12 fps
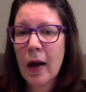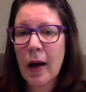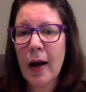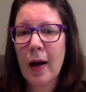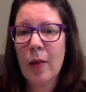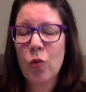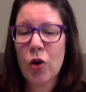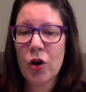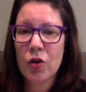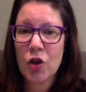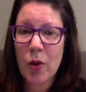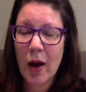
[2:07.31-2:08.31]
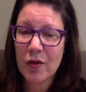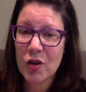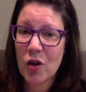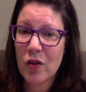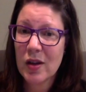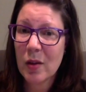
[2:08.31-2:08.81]
where you have to
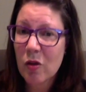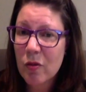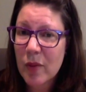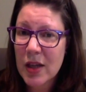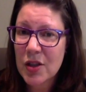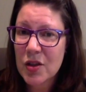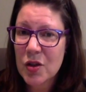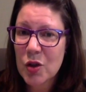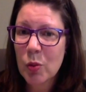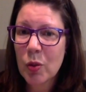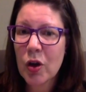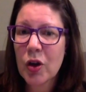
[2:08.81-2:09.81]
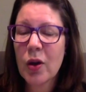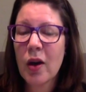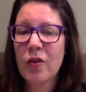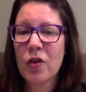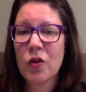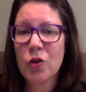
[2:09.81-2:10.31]
know the number of pages in your book, you
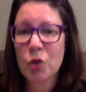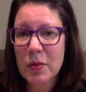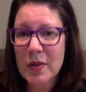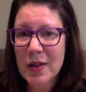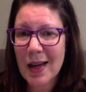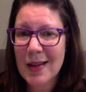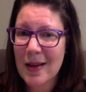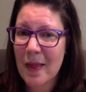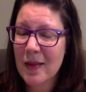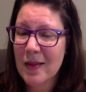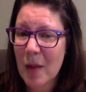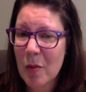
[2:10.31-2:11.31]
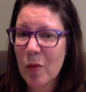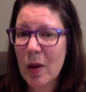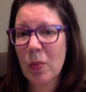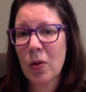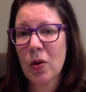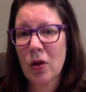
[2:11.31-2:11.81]
have to know the trim size and the type of
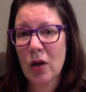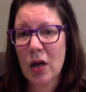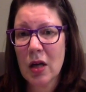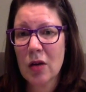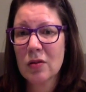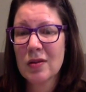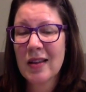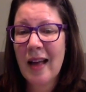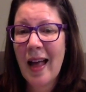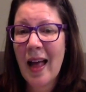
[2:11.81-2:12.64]
paper you're going to use.